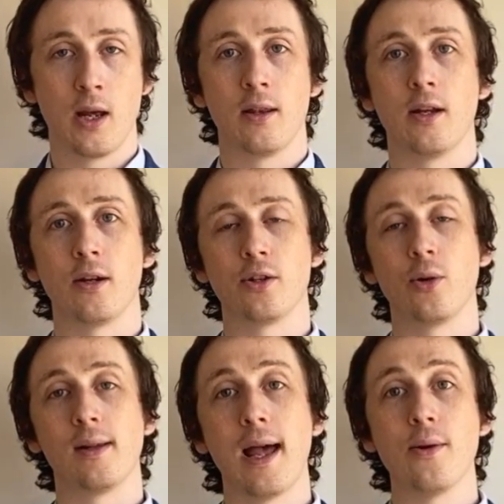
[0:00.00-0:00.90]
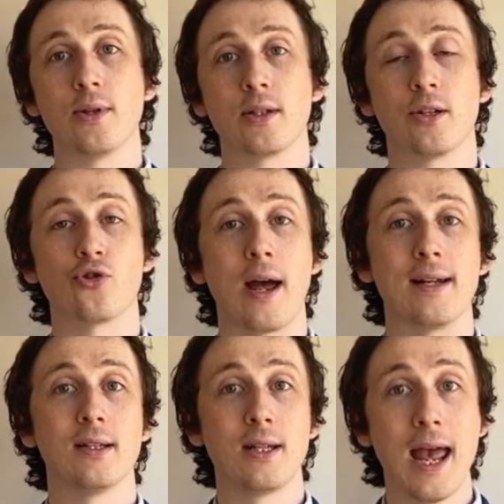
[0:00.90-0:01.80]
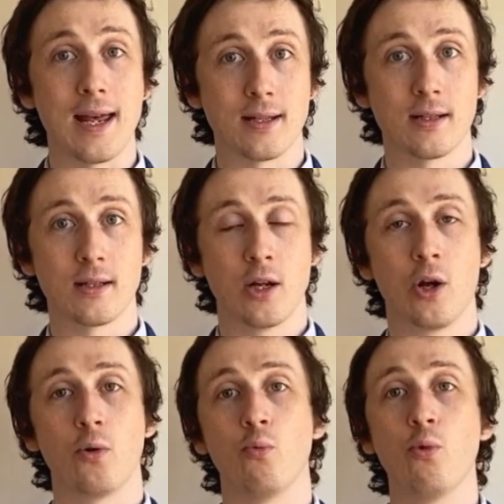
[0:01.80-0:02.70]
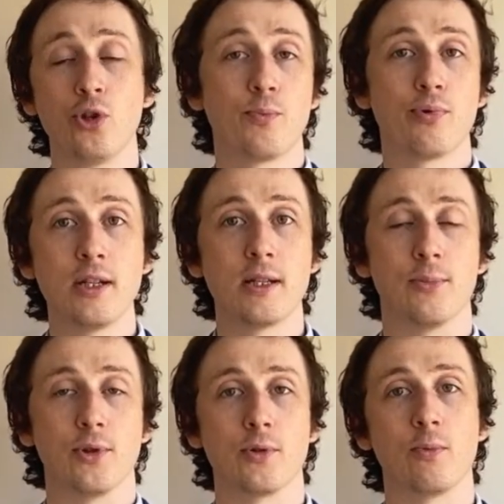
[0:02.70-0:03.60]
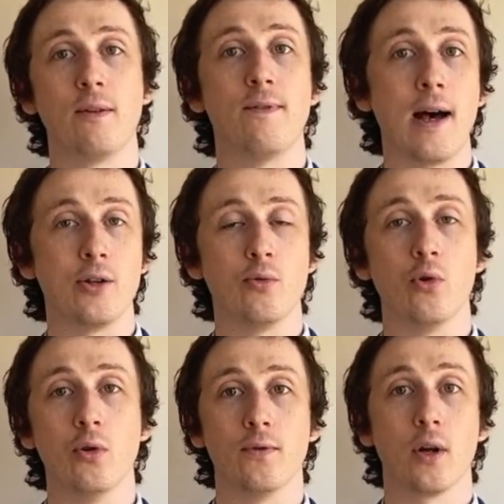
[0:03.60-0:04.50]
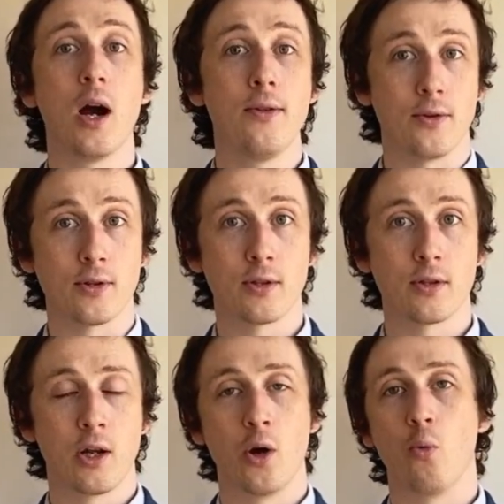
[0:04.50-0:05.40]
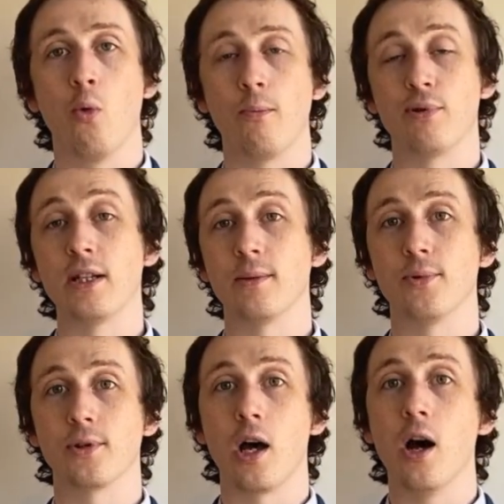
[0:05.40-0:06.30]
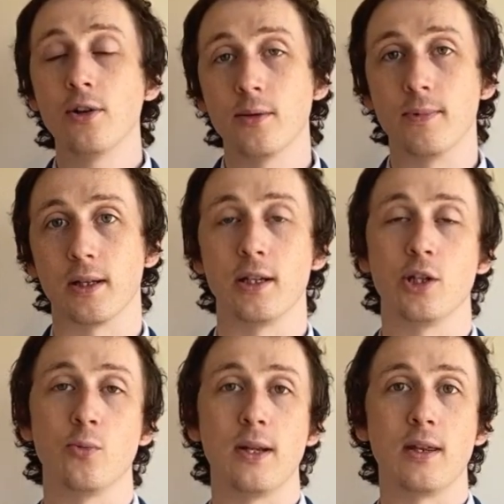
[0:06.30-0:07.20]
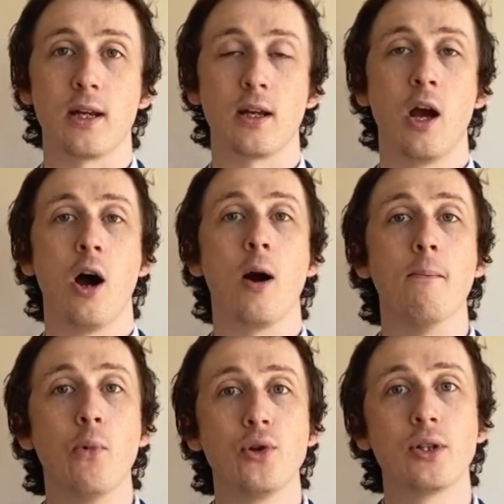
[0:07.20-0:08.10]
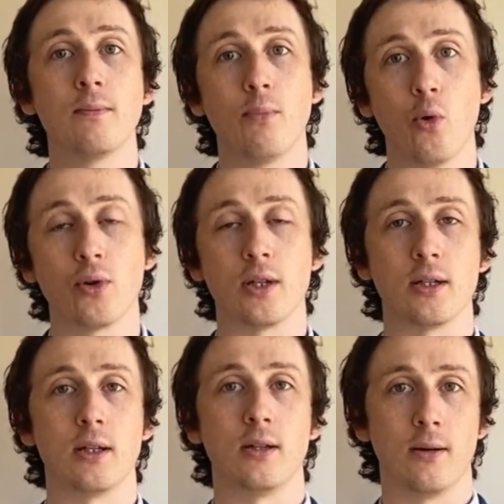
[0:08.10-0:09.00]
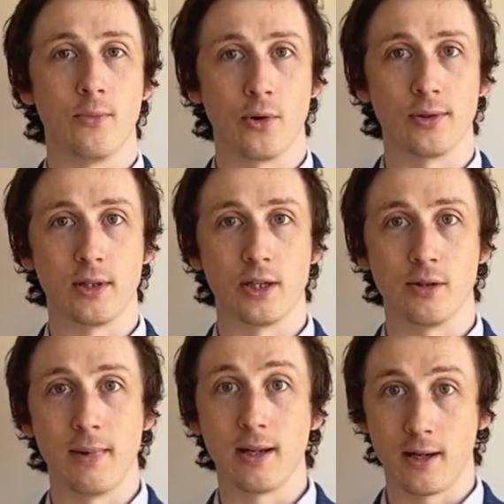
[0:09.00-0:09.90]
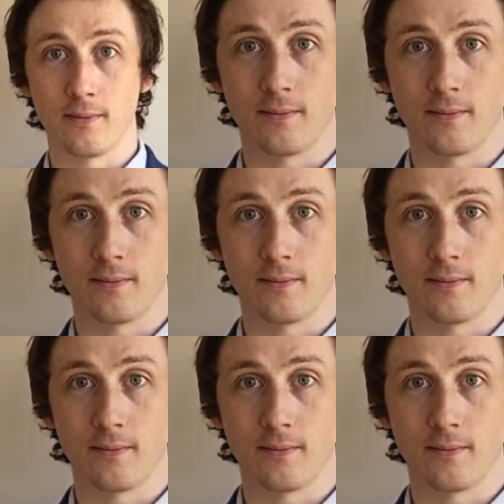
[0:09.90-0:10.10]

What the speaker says: They're to allow us to try and test which principles we value over others. What principles ultimately do we think are most important in our moral decision making?